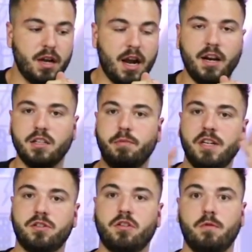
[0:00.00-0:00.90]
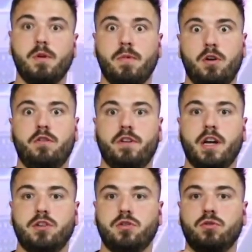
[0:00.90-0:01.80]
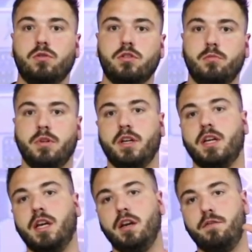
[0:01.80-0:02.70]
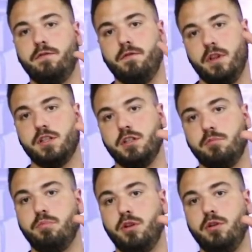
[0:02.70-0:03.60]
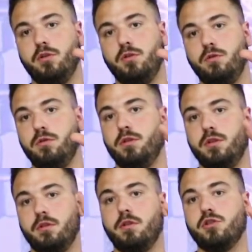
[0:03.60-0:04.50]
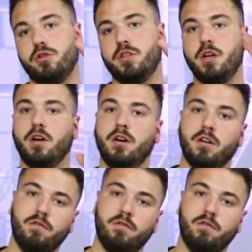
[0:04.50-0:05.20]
And that's basically going to be my notification tool. It's going to be like, if this is blue, the laundry's done.